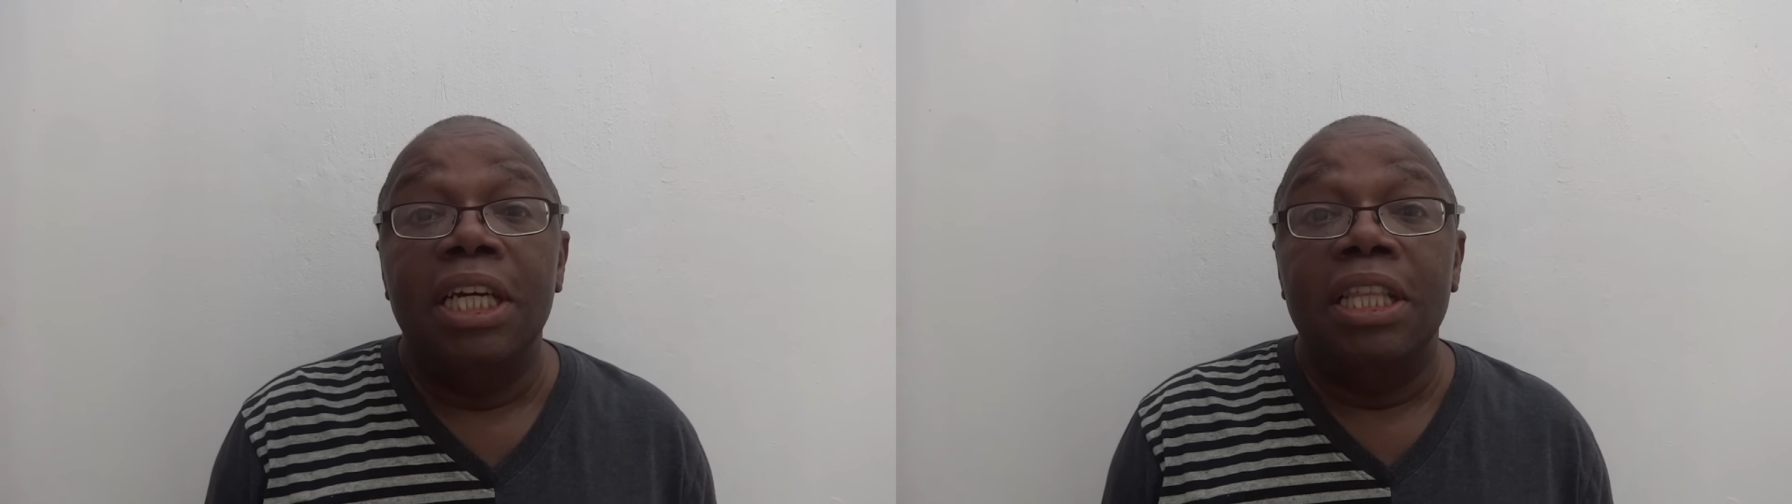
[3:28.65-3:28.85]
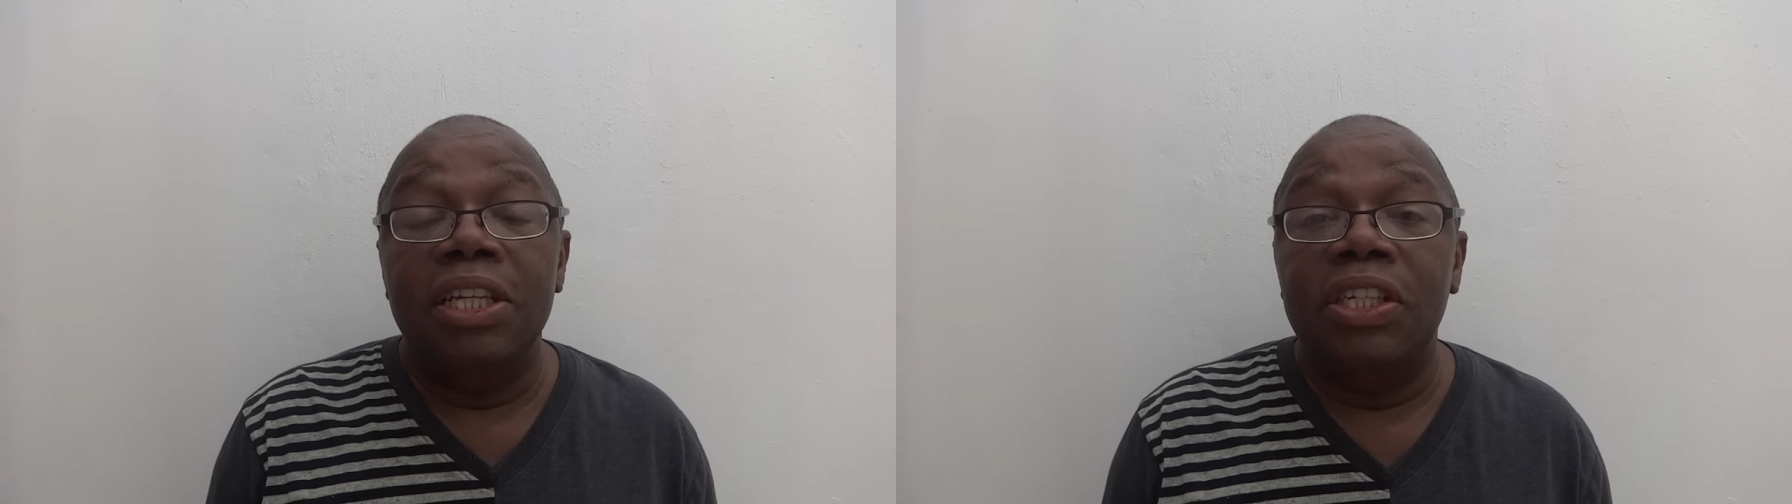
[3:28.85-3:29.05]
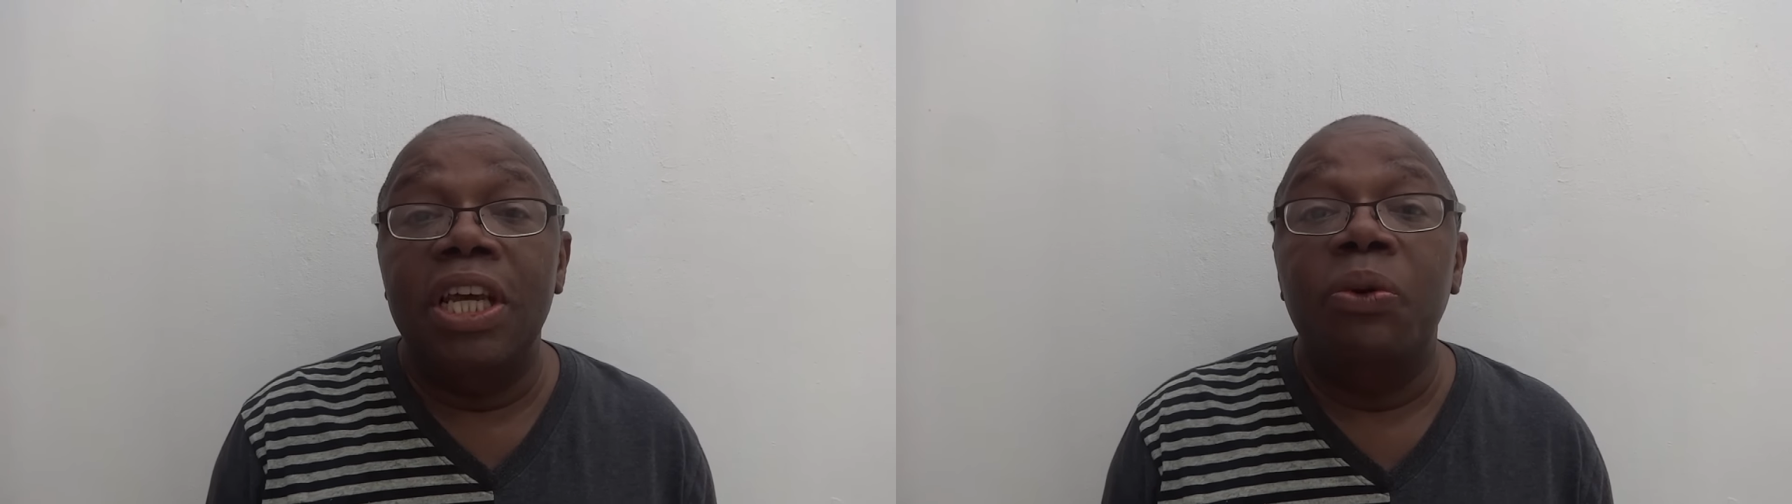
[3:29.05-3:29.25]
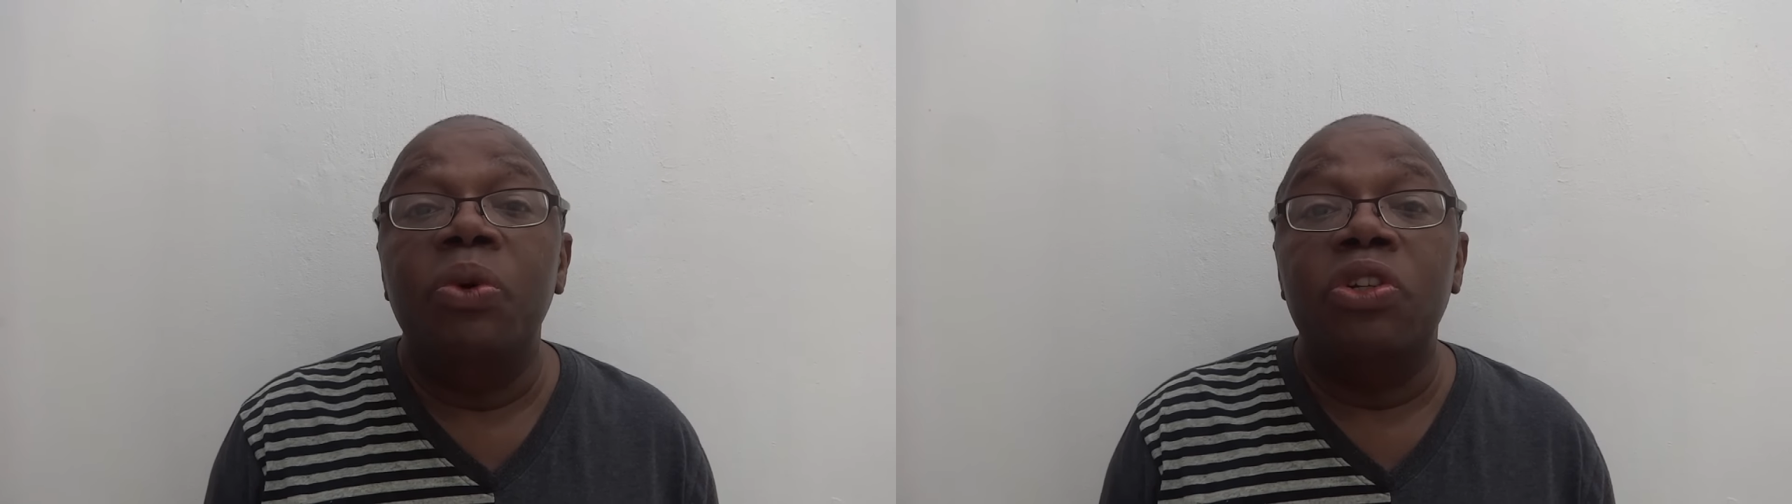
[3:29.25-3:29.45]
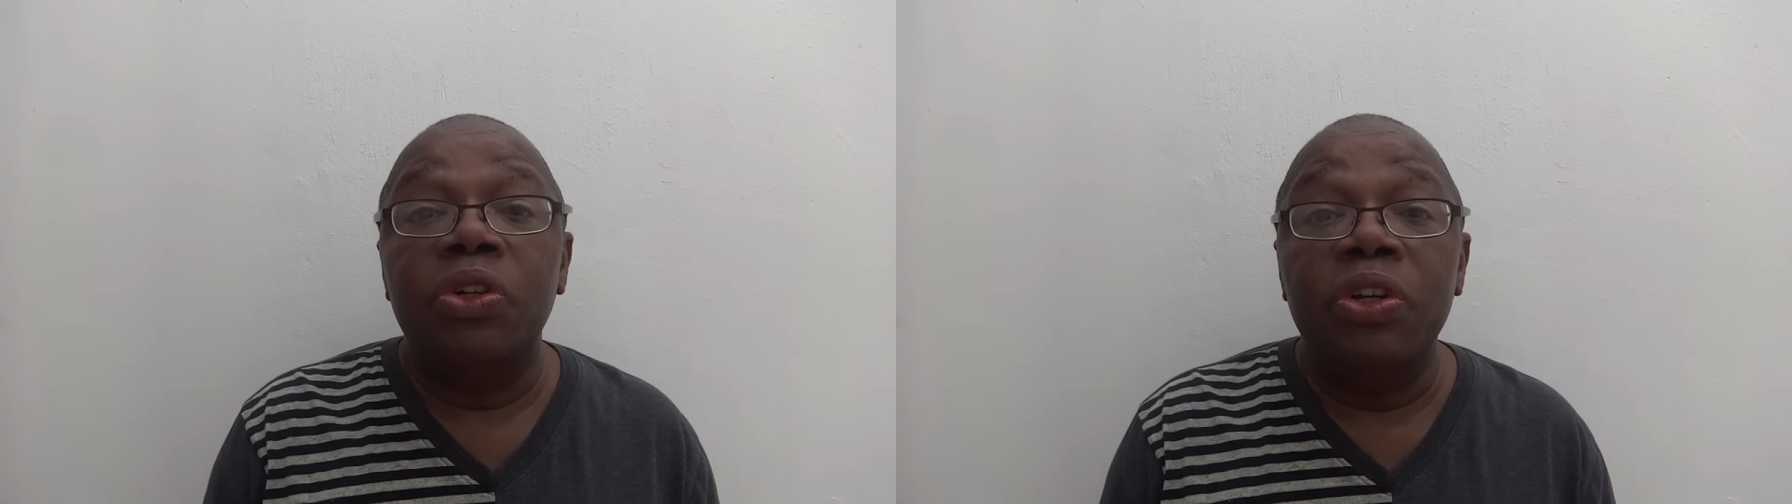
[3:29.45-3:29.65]
They said,
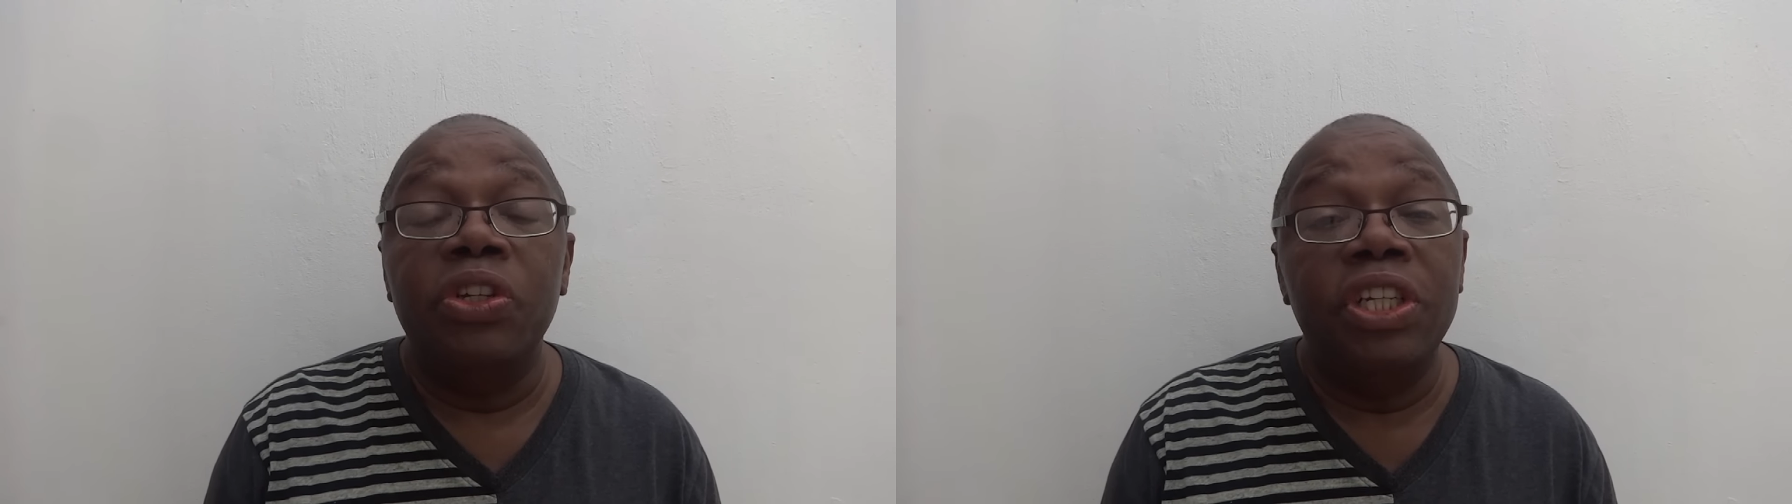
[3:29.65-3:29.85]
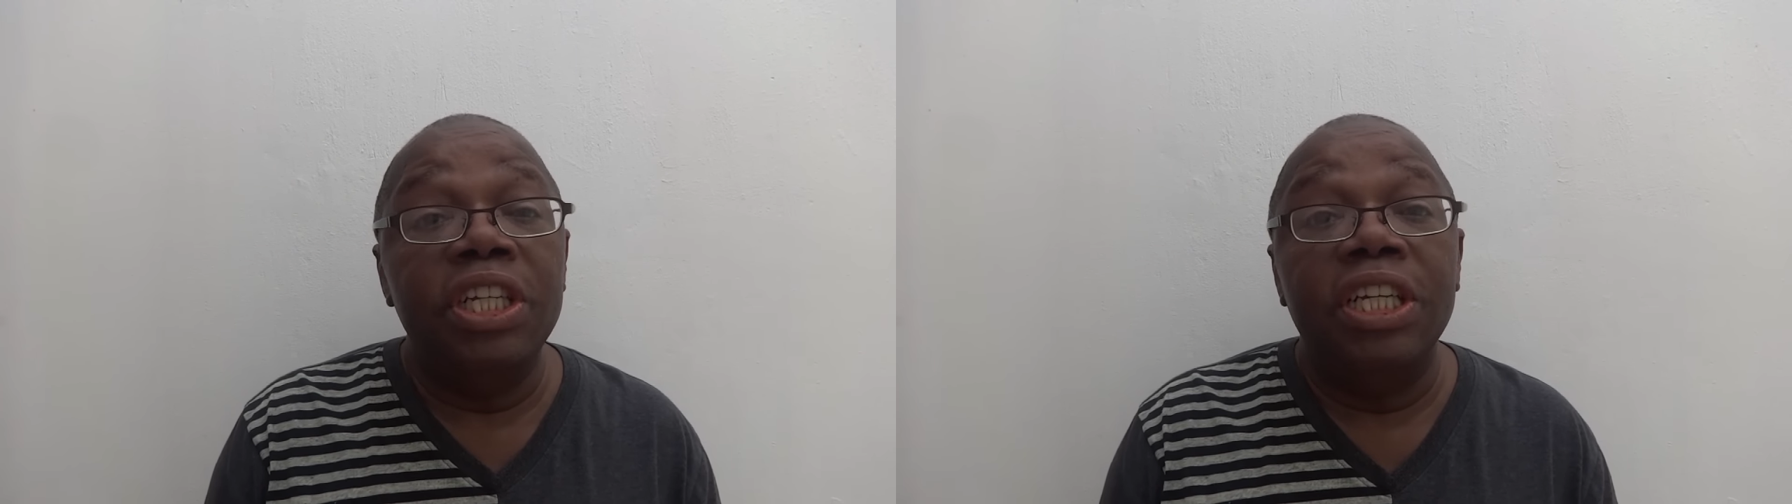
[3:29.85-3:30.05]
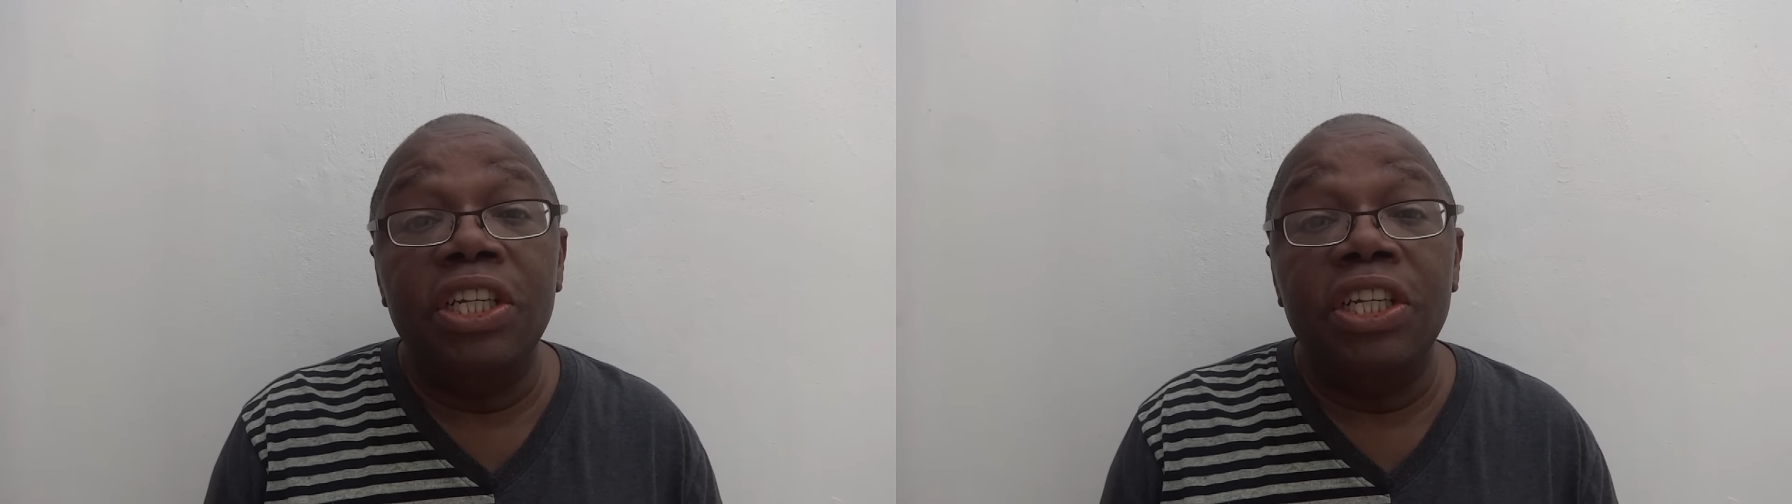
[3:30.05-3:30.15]
"Well, sir, you need an